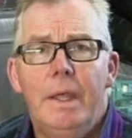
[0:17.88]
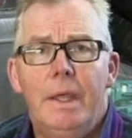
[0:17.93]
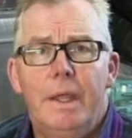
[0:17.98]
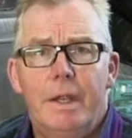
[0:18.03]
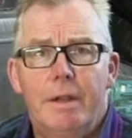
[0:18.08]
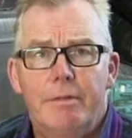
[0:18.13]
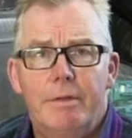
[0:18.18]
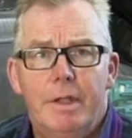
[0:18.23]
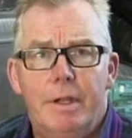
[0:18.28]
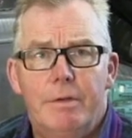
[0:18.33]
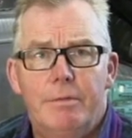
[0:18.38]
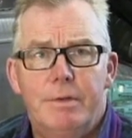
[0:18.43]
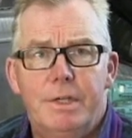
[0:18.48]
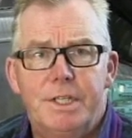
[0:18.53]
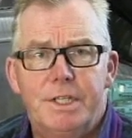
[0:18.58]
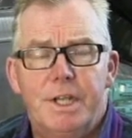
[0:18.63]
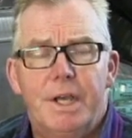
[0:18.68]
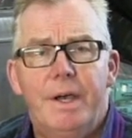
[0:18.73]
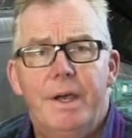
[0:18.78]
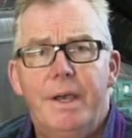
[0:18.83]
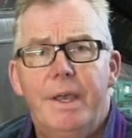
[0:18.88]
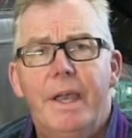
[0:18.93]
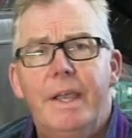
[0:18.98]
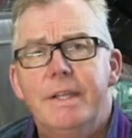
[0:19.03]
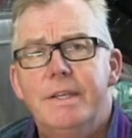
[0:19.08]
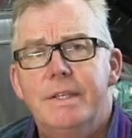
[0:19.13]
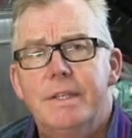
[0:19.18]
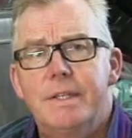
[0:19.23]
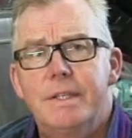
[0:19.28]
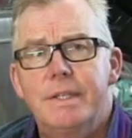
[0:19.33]
and I've kind of reached a
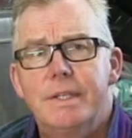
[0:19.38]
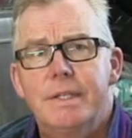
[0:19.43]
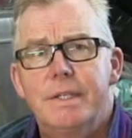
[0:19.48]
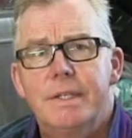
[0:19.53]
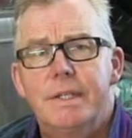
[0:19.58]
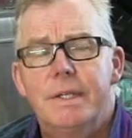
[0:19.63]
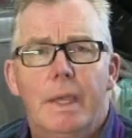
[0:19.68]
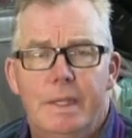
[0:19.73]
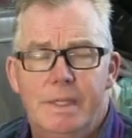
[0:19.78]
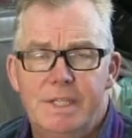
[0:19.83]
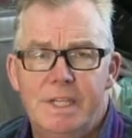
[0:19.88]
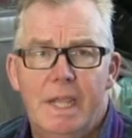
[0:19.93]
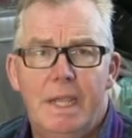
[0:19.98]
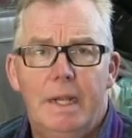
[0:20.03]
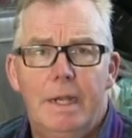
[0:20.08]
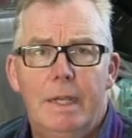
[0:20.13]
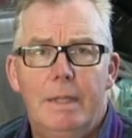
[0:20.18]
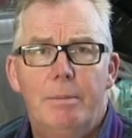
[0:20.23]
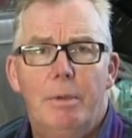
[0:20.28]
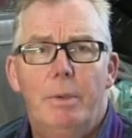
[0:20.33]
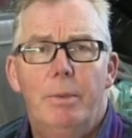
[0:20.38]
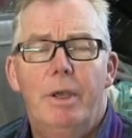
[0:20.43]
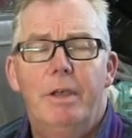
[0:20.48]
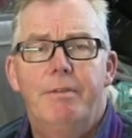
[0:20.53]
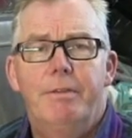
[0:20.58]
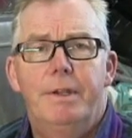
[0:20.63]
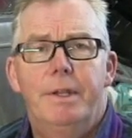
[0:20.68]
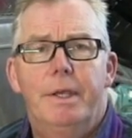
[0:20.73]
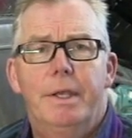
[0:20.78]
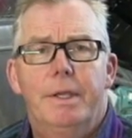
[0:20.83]
hiatus. And secondly, my
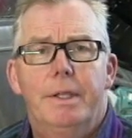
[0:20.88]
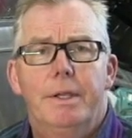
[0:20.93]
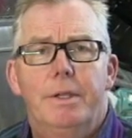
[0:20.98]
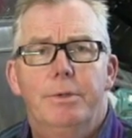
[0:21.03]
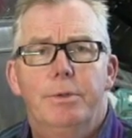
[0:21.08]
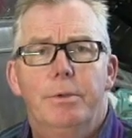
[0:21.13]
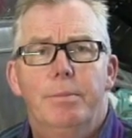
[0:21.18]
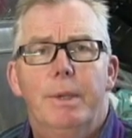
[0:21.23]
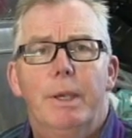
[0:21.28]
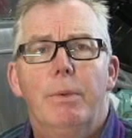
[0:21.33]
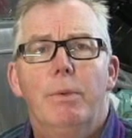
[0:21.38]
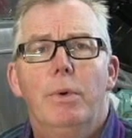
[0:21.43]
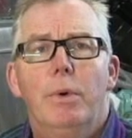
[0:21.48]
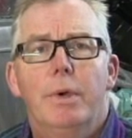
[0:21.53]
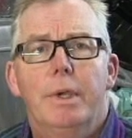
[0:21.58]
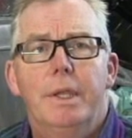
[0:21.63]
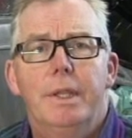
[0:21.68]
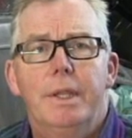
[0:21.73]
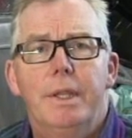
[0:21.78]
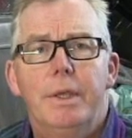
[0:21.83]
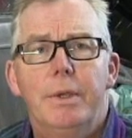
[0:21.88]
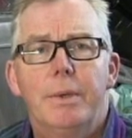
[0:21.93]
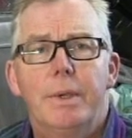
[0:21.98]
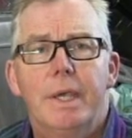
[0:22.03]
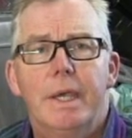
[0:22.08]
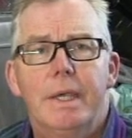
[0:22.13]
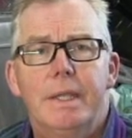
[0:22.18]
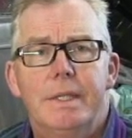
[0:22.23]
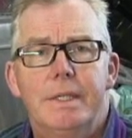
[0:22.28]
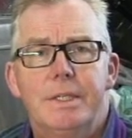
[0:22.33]
wife and I are going to do a big walk in the
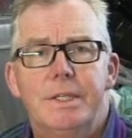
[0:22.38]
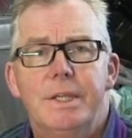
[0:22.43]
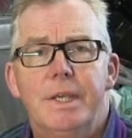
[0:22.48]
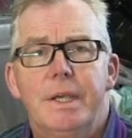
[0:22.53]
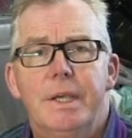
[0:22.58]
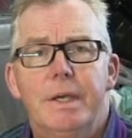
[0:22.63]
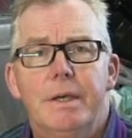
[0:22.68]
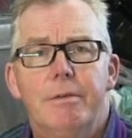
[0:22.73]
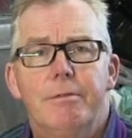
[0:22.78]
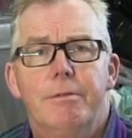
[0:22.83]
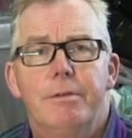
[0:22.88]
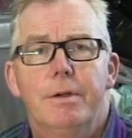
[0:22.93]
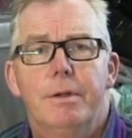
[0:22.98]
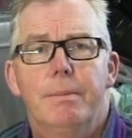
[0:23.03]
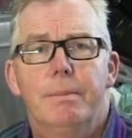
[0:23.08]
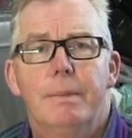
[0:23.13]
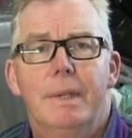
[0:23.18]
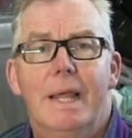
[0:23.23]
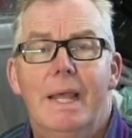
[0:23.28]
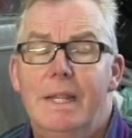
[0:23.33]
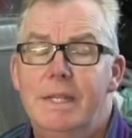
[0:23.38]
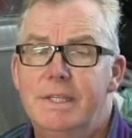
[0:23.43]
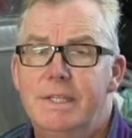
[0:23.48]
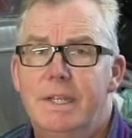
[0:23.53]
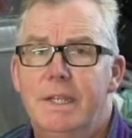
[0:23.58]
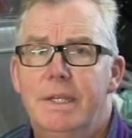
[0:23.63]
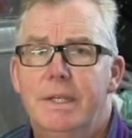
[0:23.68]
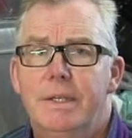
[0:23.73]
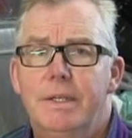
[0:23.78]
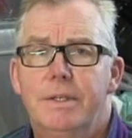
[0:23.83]
UK this year from Land's
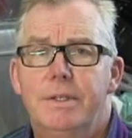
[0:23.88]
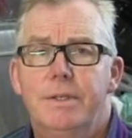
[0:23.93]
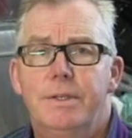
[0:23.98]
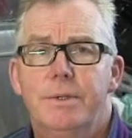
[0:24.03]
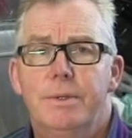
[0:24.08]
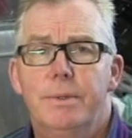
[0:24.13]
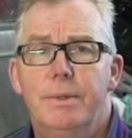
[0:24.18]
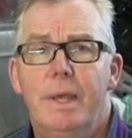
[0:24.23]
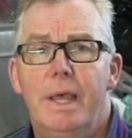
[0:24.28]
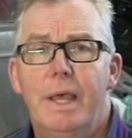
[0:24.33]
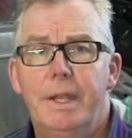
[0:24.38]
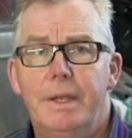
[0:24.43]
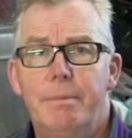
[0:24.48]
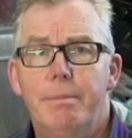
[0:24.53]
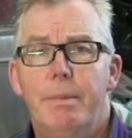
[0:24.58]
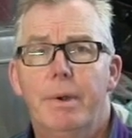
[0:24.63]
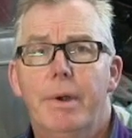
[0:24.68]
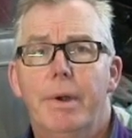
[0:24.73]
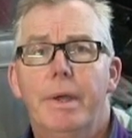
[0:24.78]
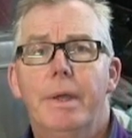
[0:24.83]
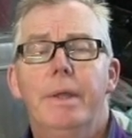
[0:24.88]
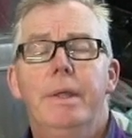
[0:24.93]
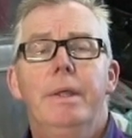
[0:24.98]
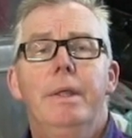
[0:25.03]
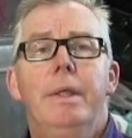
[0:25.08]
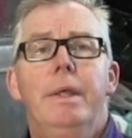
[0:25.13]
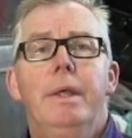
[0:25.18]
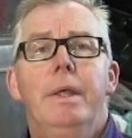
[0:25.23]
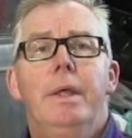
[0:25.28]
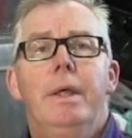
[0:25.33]
End to Edinburgh,
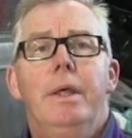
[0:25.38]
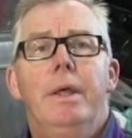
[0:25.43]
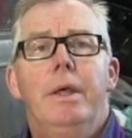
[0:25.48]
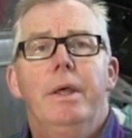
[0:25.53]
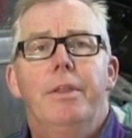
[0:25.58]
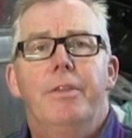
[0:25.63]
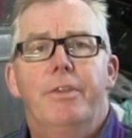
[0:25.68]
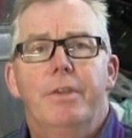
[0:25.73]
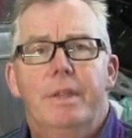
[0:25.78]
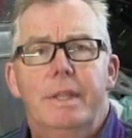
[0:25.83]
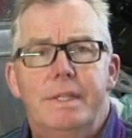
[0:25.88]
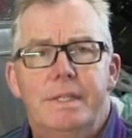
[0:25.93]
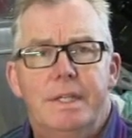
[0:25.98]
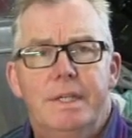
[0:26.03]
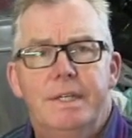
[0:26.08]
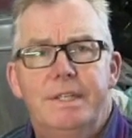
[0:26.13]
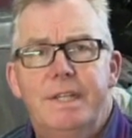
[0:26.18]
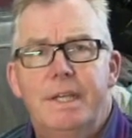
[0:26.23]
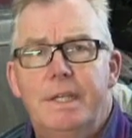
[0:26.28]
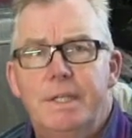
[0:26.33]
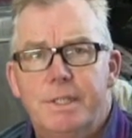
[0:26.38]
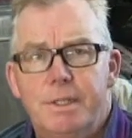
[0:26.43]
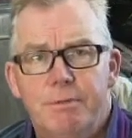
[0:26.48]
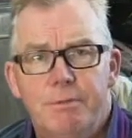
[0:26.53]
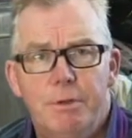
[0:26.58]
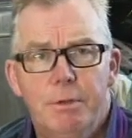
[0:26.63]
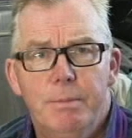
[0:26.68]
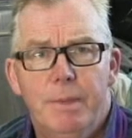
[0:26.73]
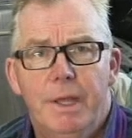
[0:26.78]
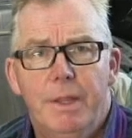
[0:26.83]
and so that's going to take us a
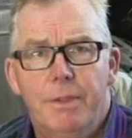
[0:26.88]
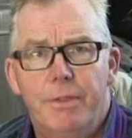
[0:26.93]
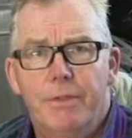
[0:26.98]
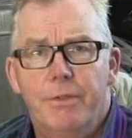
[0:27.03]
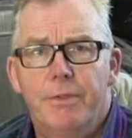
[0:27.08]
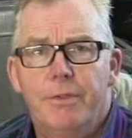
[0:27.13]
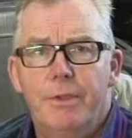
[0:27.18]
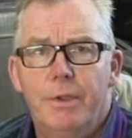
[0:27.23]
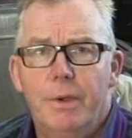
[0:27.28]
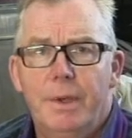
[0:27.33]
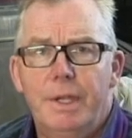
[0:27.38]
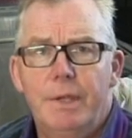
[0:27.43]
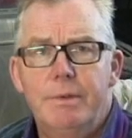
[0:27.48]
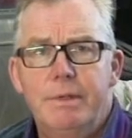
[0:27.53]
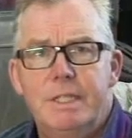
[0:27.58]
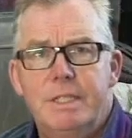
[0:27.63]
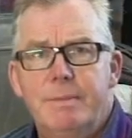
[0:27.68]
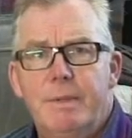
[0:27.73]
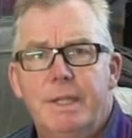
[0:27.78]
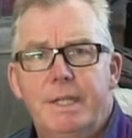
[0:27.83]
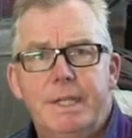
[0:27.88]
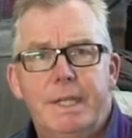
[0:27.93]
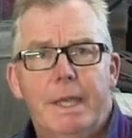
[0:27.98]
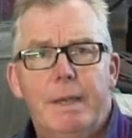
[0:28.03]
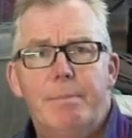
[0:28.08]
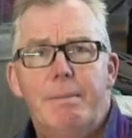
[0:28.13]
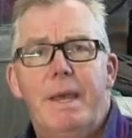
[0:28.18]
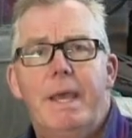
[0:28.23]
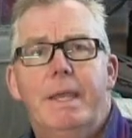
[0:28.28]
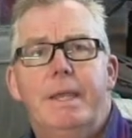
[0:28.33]
few months. So I don't expect to
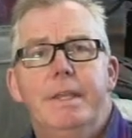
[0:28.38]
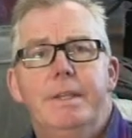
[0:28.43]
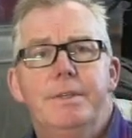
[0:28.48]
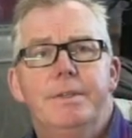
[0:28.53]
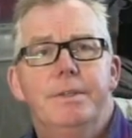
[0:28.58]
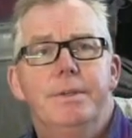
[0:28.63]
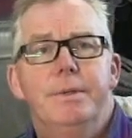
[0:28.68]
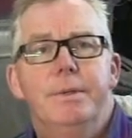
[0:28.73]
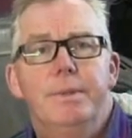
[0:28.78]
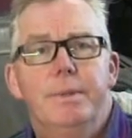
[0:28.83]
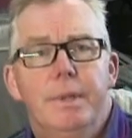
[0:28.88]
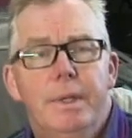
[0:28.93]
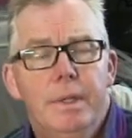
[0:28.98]
get back into